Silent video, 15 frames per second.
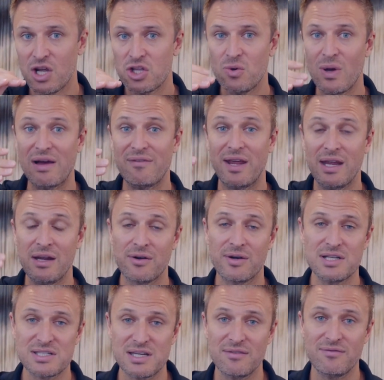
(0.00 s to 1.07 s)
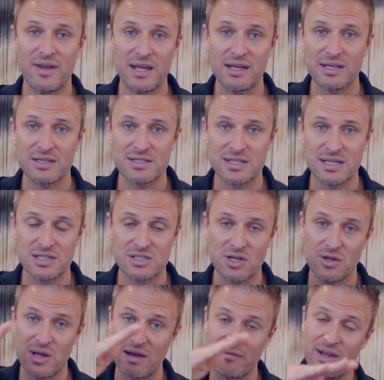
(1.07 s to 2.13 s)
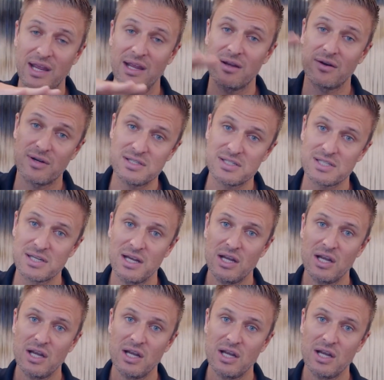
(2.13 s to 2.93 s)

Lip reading: you have increasing vacancy. So you have increase.